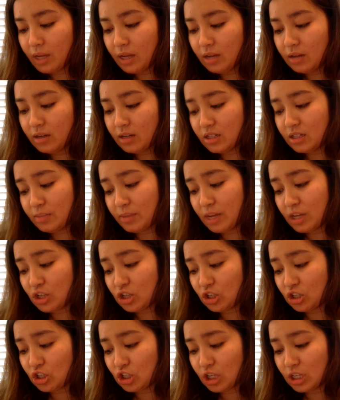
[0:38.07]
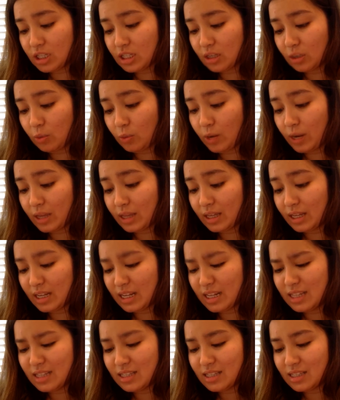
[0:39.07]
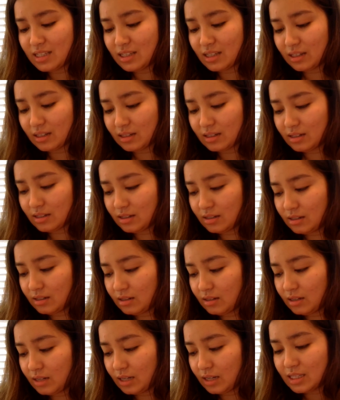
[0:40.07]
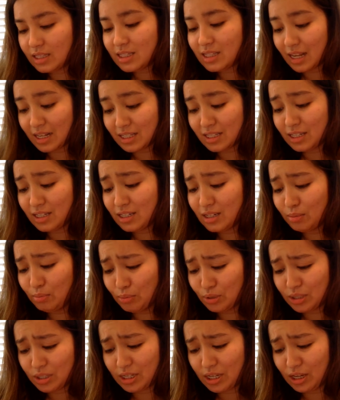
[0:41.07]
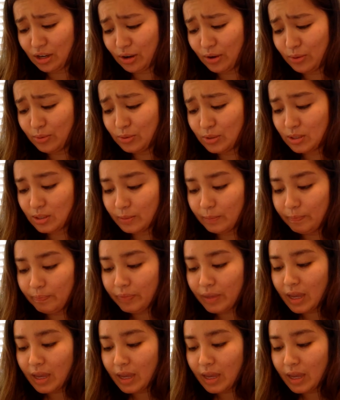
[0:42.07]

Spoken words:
not to mention chasing away the incessant mosquitoes.